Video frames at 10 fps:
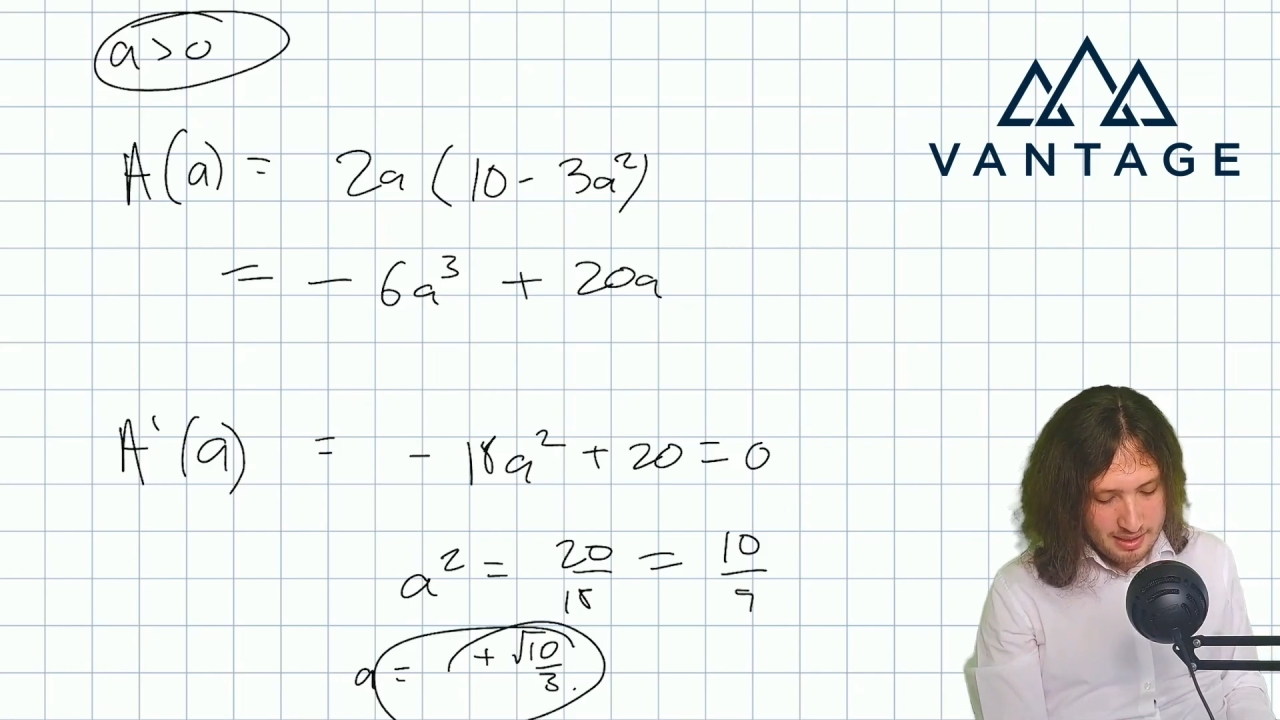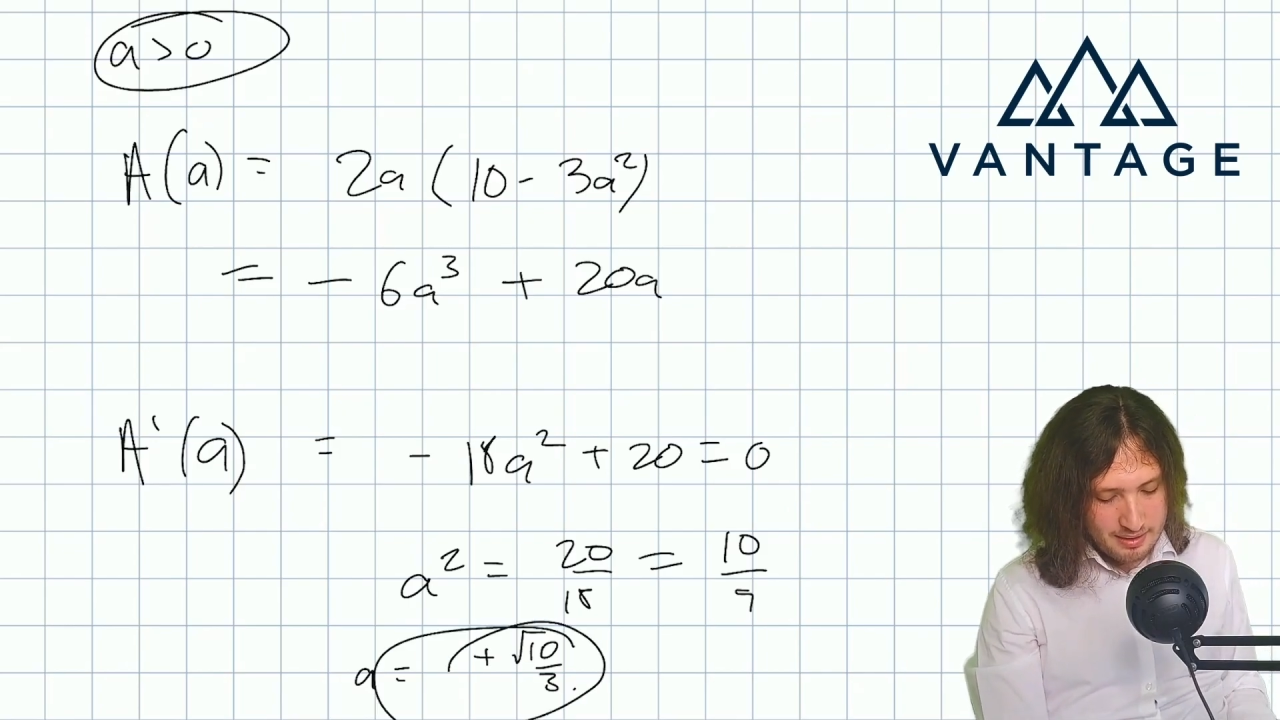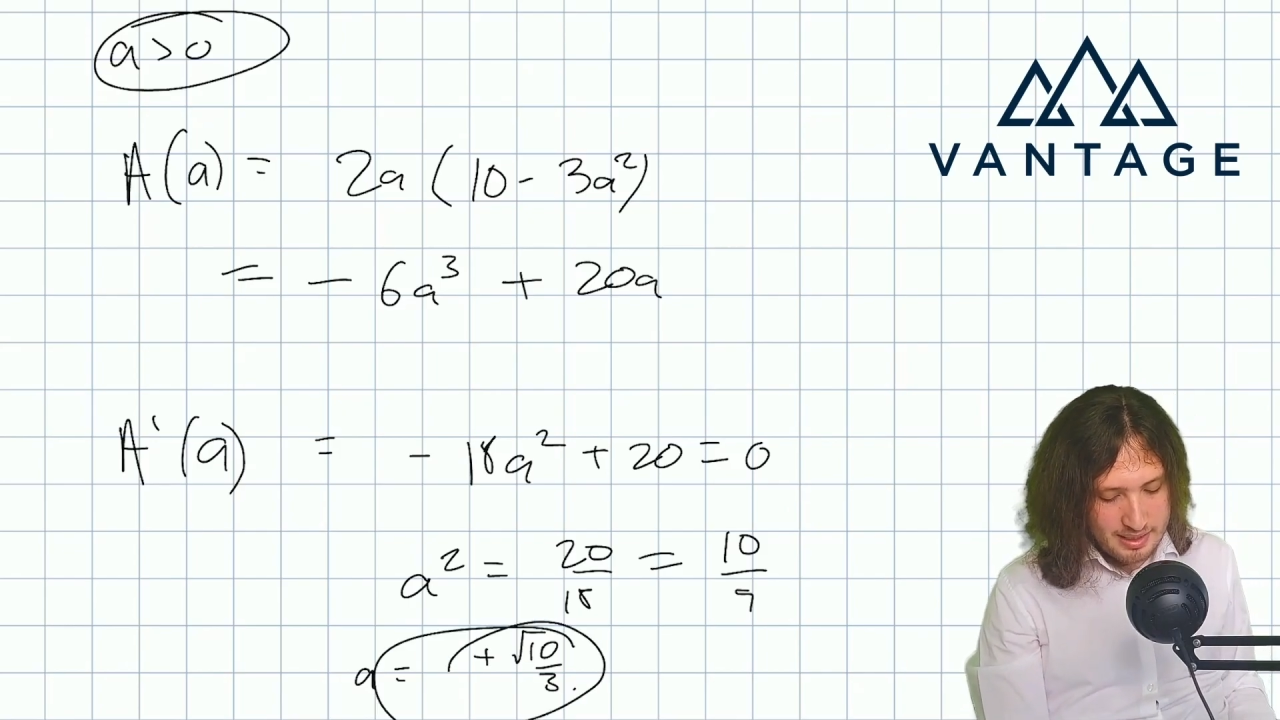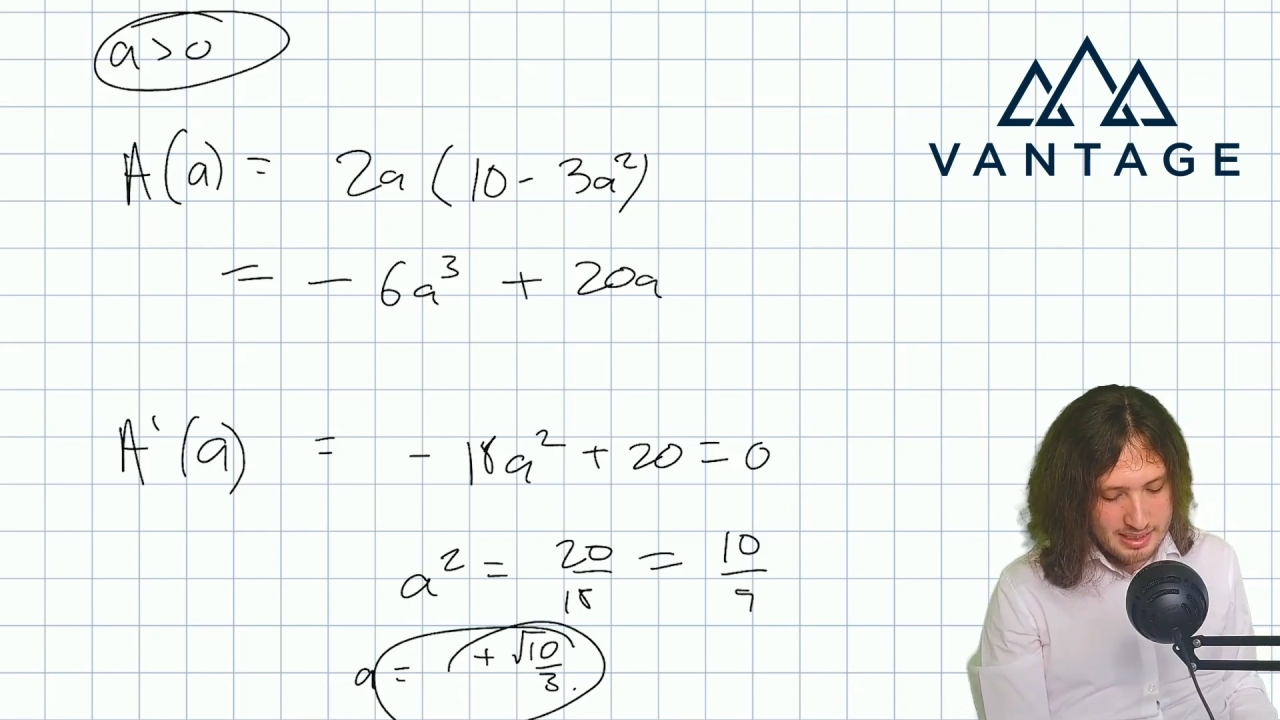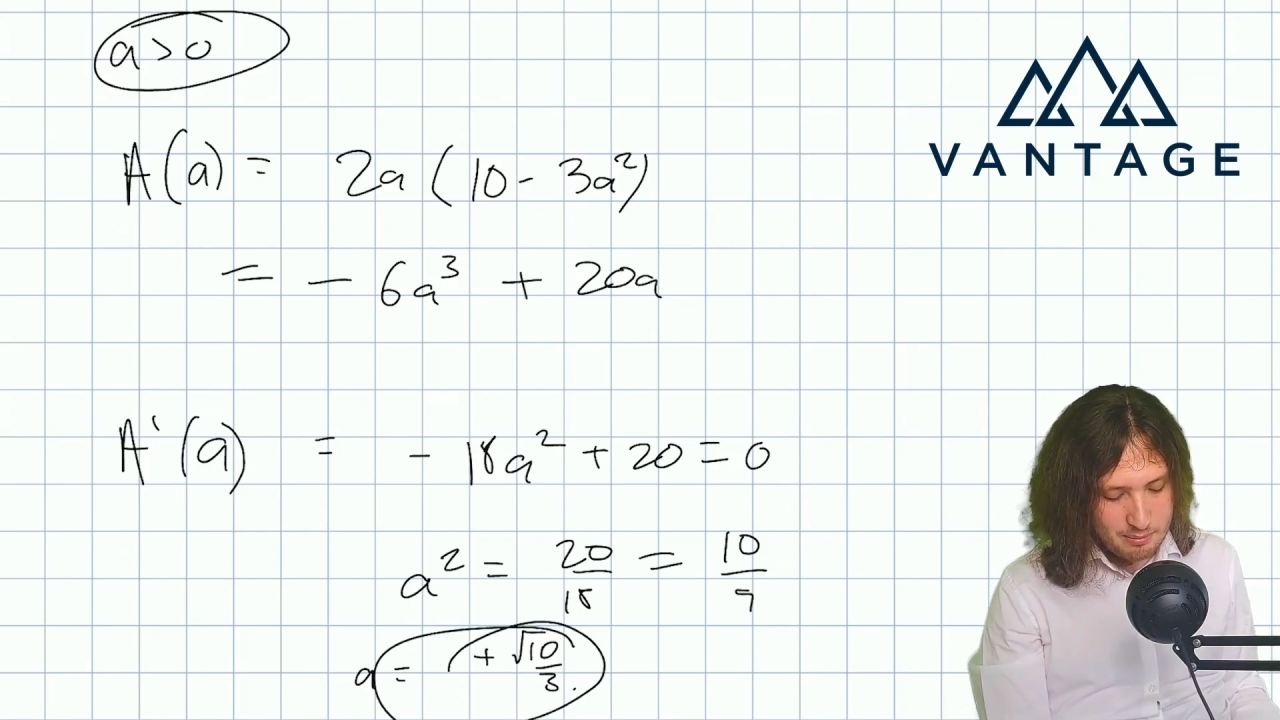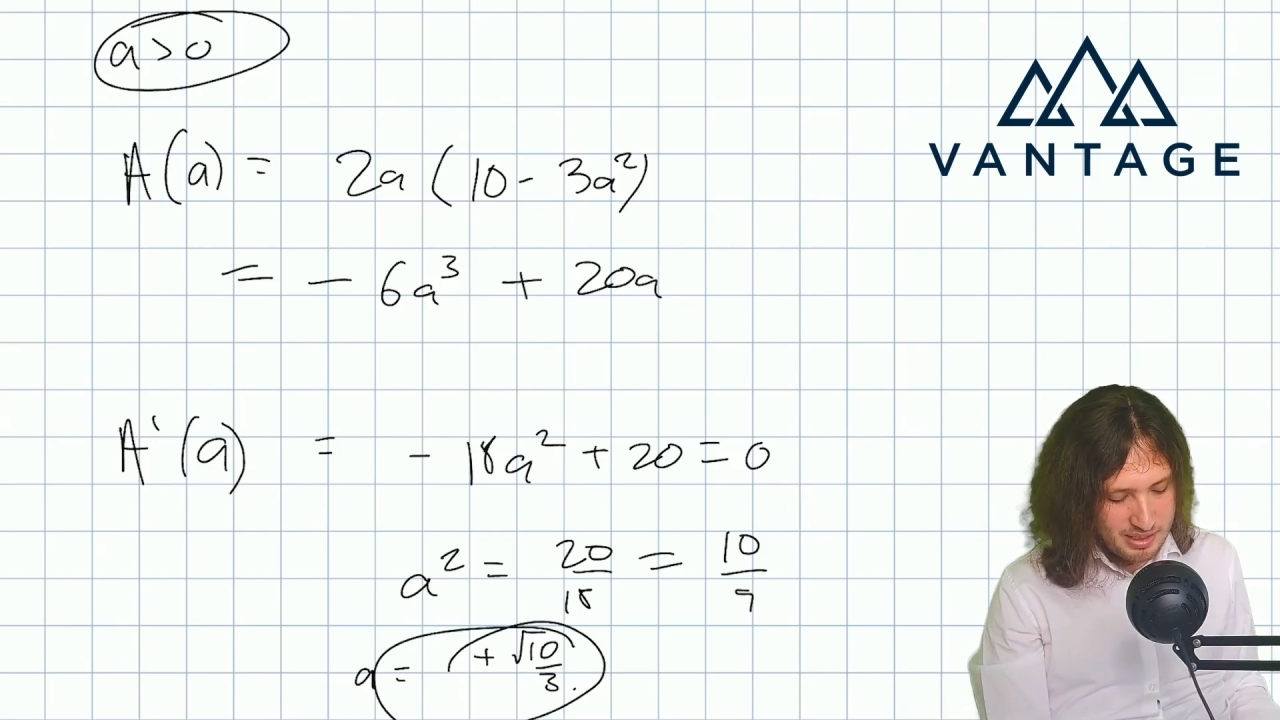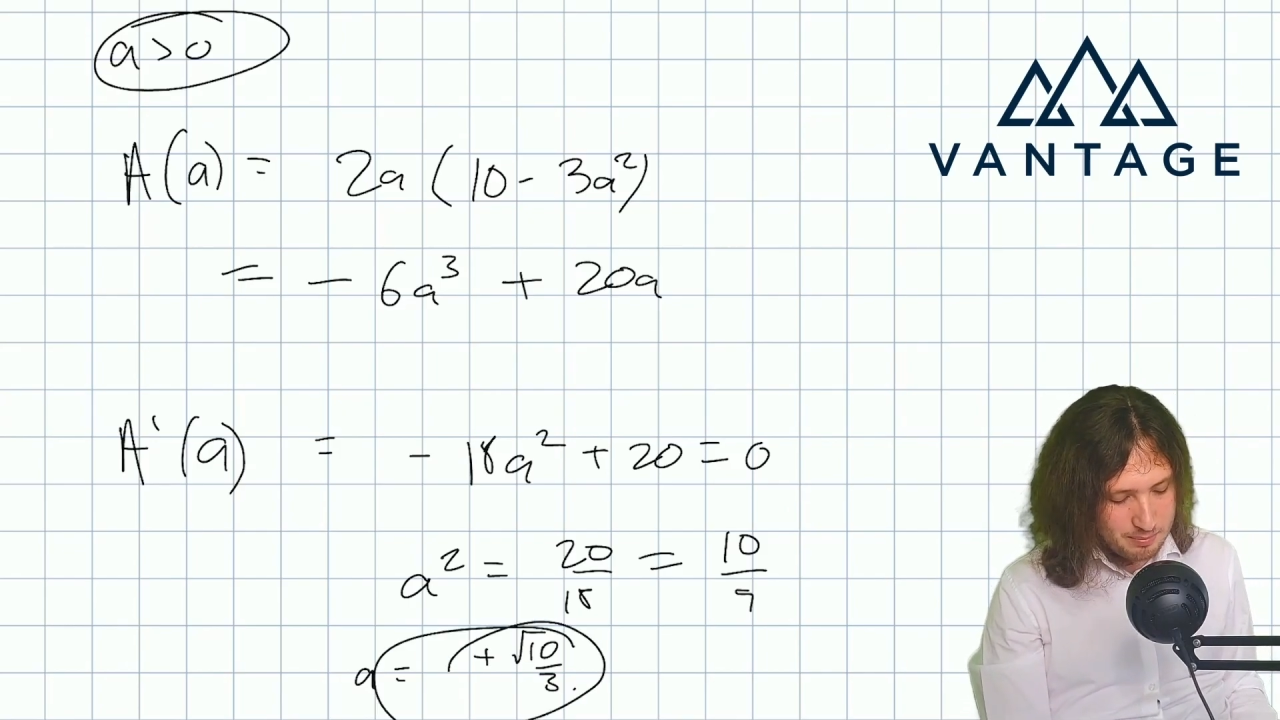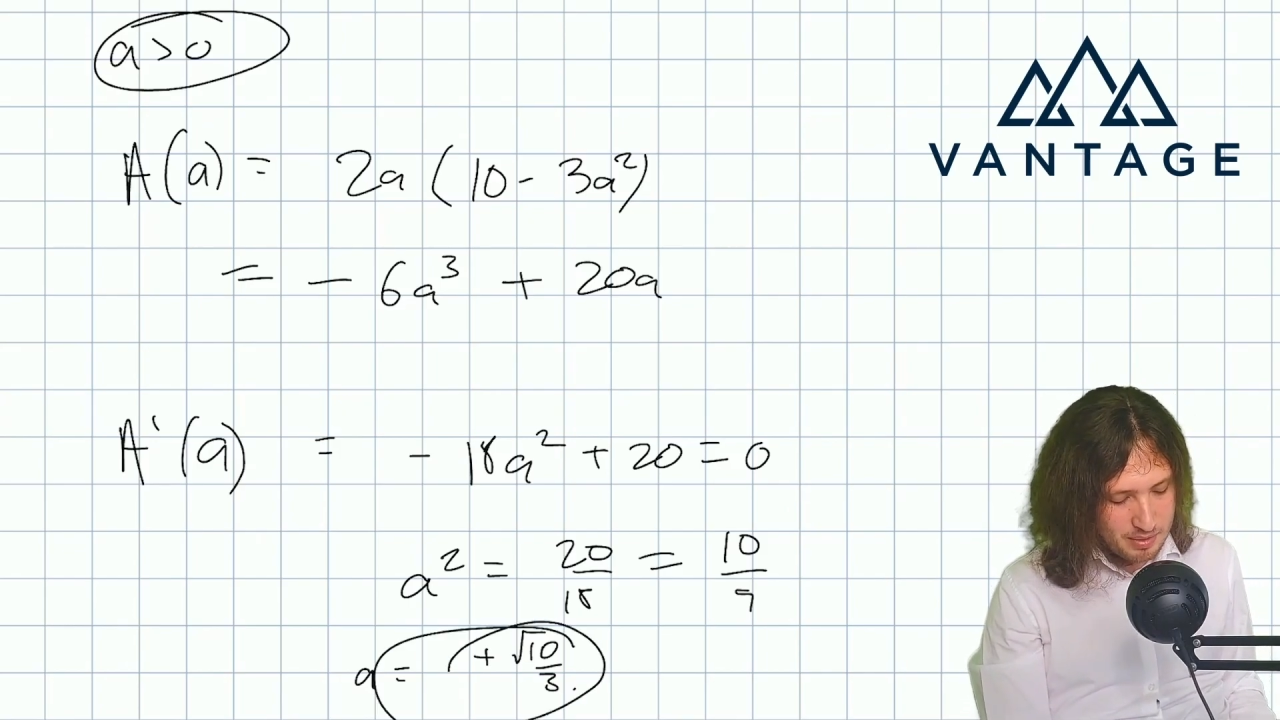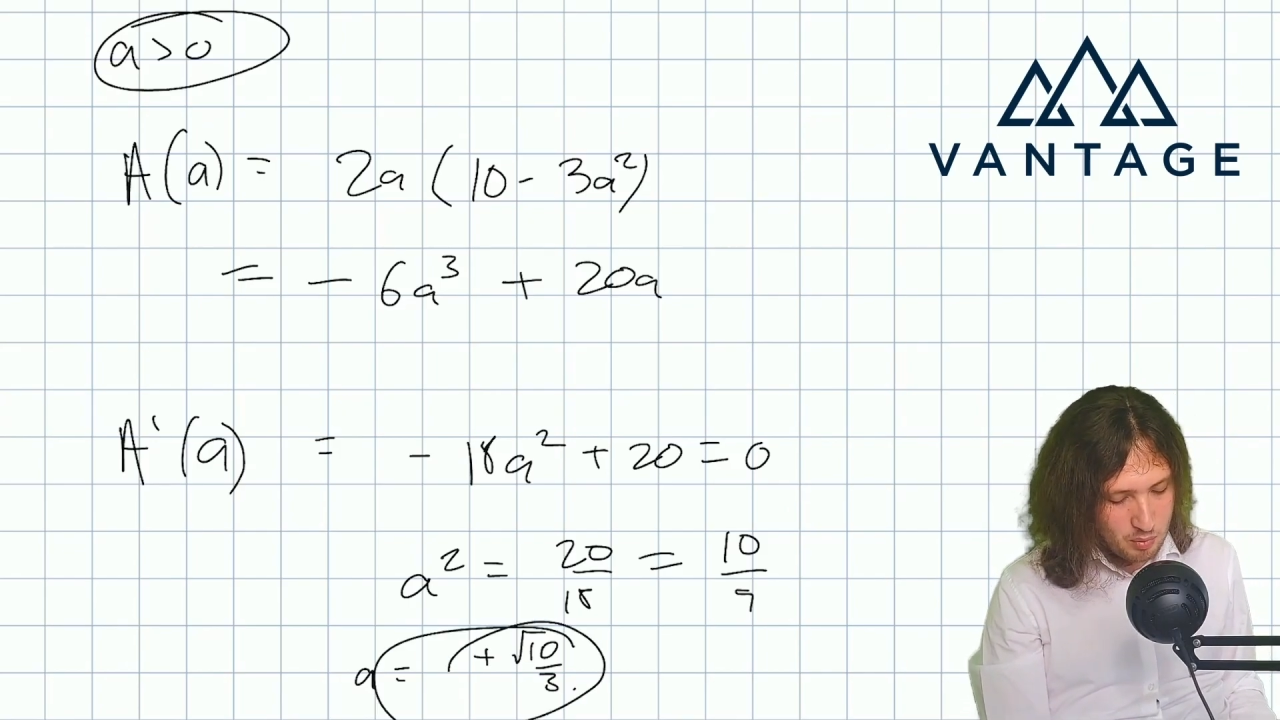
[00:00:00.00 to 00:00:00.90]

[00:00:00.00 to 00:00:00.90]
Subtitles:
This must be